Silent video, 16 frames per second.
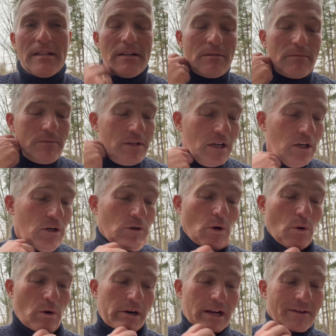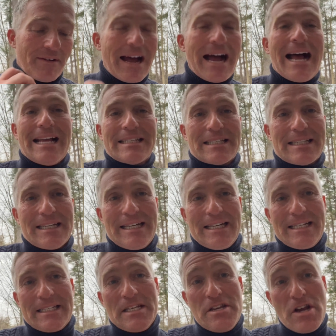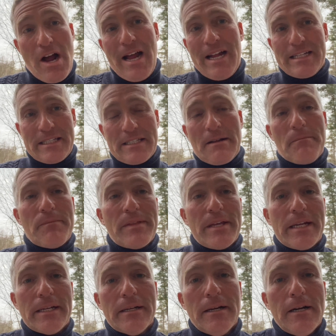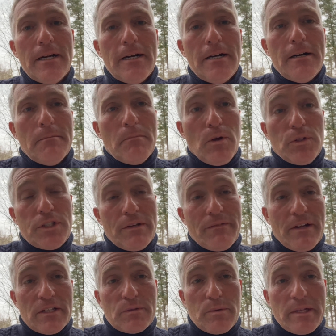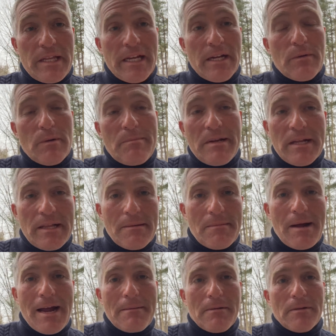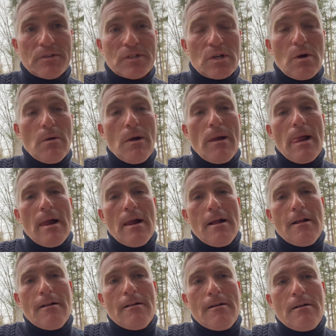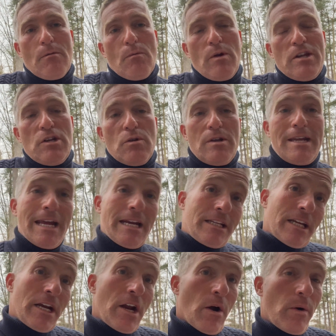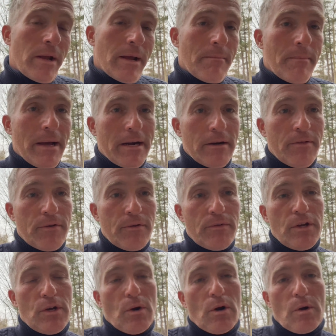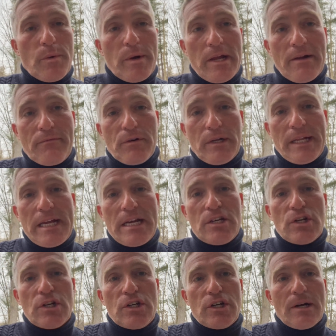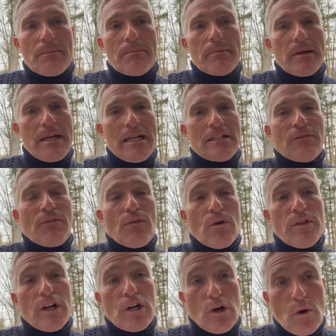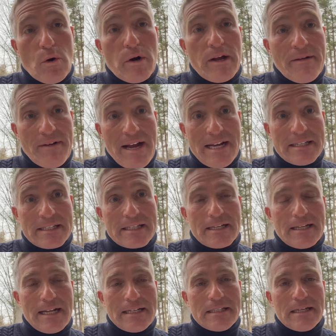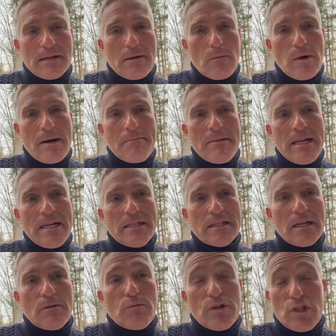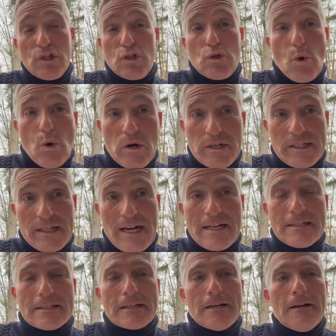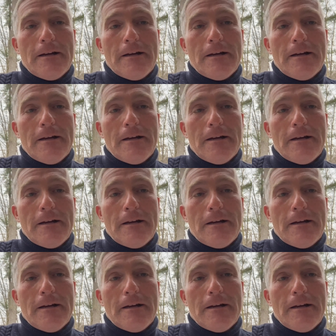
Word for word: The, the glory of us is not something most of us would think would be in the Bible. So when you get to know him better through the doorway of relationship, it's for the glory of us. That's what it means. It restores us.